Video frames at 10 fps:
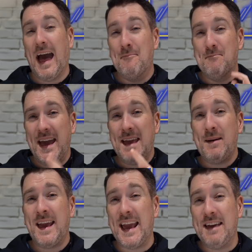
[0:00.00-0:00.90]
And
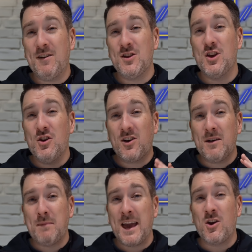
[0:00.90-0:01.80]
maybe even you
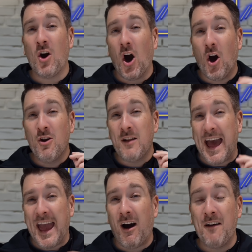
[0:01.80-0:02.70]
can make your own
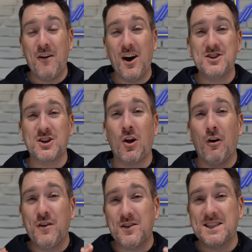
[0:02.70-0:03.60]
AI version
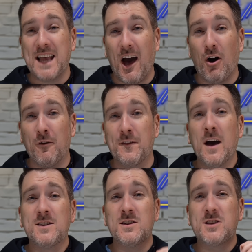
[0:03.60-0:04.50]
of yourself.
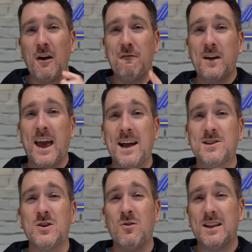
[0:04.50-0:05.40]
So don't forget
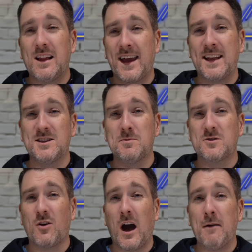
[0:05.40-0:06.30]
to like and
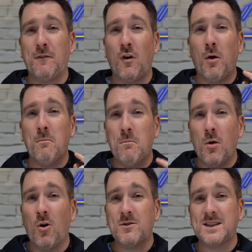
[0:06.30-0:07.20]
subscribe for
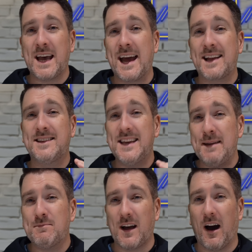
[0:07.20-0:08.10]
more tech
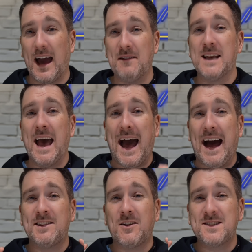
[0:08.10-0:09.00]
deep dives.
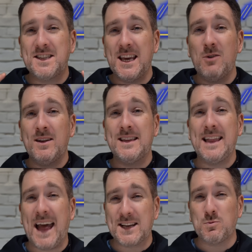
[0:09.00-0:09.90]
And I'll see you in the
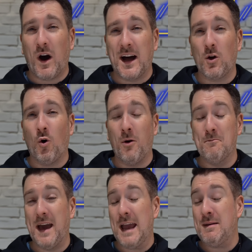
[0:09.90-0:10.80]
next one. Or
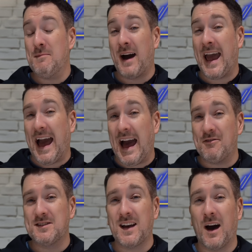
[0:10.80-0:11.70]
maybe my
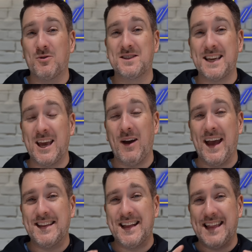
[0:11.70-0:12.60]
avatar will see you
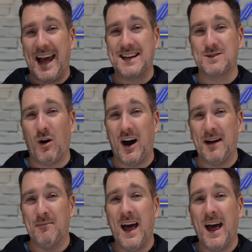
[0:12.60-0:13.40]
in the next one.